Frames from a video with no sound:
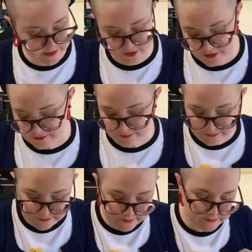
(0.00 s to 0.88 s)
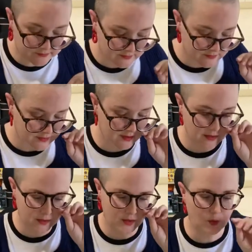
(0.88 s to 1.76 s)
are good.
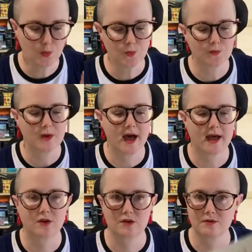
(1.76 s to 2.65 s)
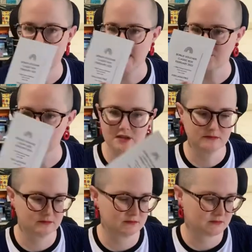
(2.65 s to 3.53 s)
Ooh, I got a voucher.
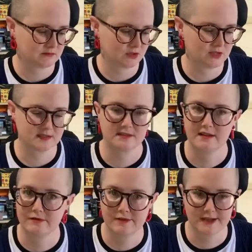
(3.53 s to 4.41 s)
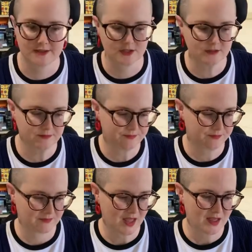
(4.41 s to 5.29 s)
Who doesn't love a voucher?
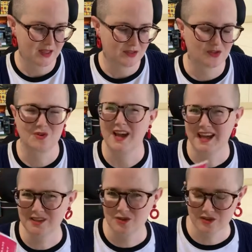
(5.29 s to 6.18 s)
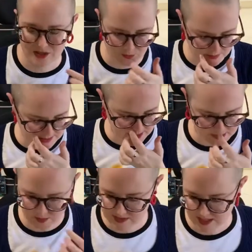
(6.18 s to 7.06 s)
Though I had a look at their website, there
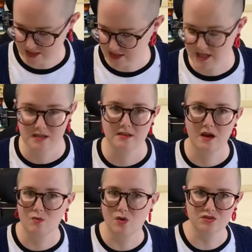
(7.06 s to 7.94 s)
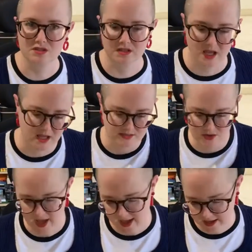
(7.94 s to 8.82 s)
wasn't actually anything I wanted there. So
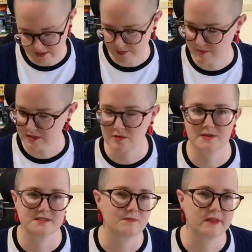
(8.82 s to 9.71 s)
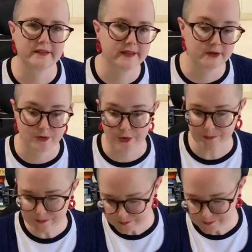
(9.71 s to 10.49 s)
hey, maybe there'll be something later on.